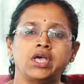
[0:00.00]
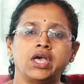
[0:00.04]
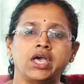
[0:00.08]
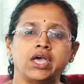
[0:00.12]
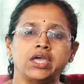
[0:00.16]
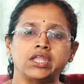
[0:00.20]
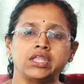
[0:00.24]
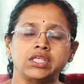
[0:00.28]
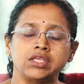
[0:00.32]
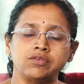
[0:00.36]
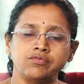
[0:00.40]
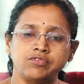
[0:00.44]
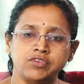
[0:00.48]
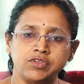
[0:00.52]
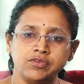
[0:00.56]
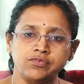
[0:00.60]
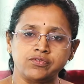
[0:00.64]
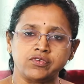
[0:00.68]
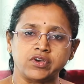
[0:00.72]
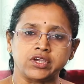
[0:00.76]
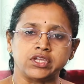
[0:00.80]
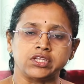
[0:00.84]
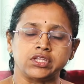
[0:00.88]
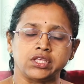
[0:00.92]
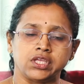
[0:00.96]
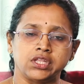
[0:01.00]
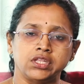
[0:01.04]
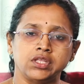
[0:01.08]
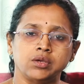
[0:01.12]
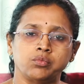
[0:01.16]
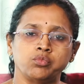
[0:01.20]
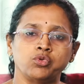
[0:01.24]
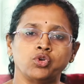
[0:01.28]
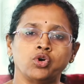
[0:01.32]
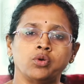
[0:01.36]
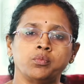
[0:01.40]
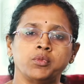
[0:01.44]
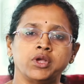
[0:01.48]
and if we find any
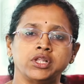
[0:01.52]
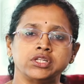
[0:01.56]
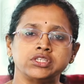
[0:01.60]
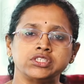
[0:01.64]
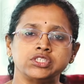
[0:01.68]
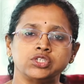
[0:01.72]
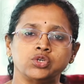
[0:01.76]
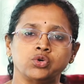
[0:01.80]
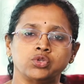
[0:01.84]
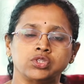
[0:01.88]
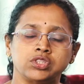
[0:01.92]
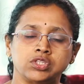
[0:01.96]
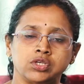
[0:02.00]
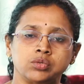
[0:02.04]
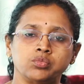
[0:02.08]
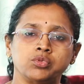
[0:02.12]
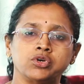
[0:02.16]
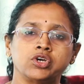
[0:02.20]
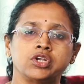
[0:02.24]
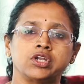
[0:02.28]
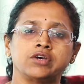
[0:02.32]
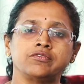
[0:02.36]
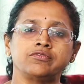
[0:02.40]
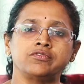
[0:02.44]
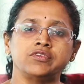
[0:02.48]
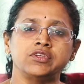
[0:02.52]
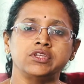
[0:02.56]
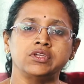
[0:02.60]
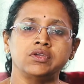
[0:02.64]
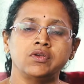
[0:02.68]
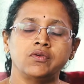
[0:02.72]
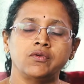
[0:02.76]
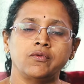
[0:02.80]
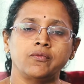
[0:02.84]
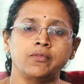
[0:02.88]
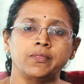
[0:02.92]
abnormality on thermography,